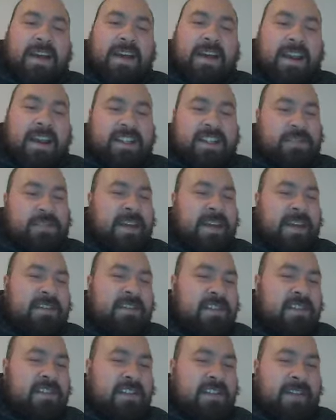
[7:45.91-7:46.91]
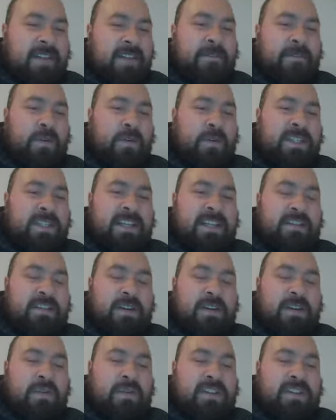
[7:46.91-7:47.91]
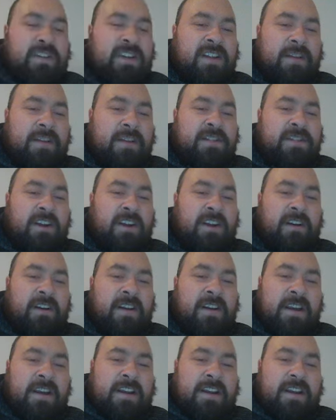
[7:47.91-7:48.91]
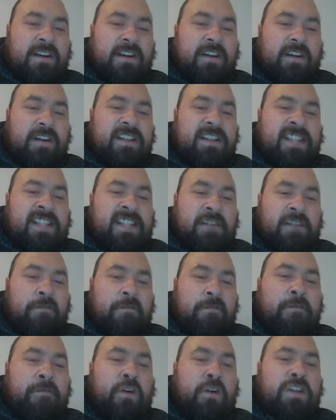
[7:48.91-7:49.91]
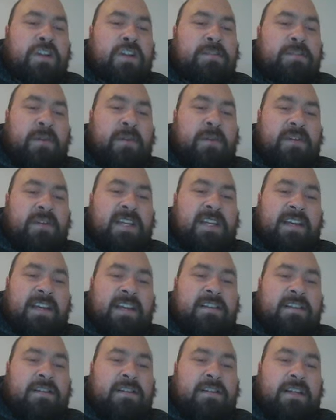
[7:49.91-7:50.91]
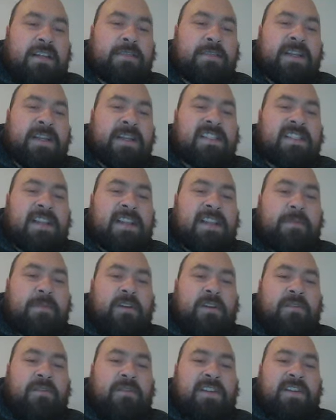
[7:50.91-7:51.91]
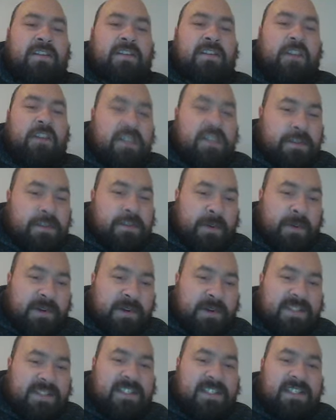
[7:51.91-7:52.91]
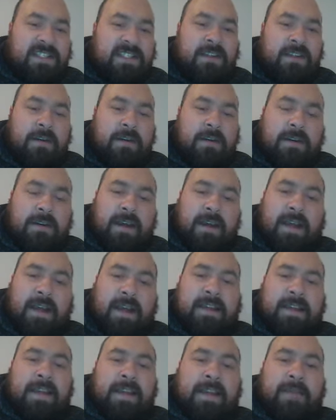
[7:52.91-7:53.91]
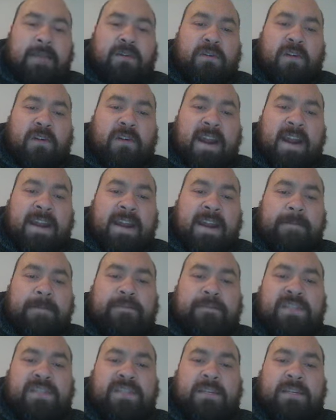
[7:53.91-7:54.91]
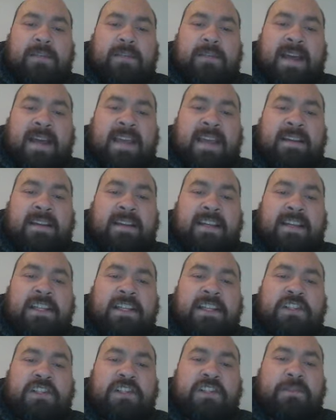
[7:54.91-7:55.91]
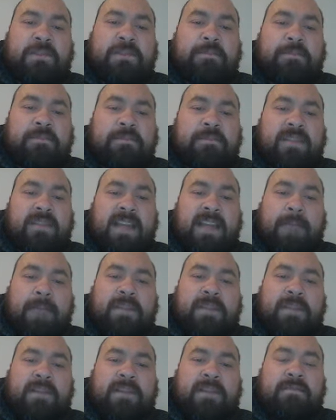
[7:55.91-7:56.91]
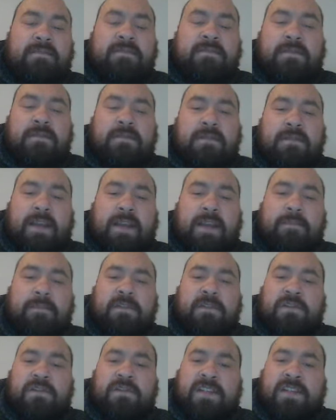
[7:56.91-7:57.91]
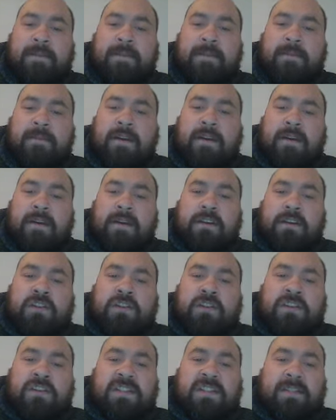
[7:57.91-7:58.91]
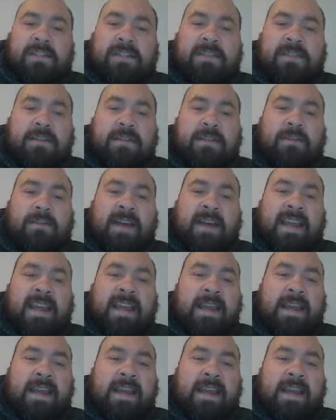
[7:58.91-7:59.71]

And I swear he was on 40 at 3/4 time. So, he's done a reverse bond here. He's been subbed off and lost points. Campbell Gray didn't play, injured, captain. Yep, used him. Johnson Sim didn't play.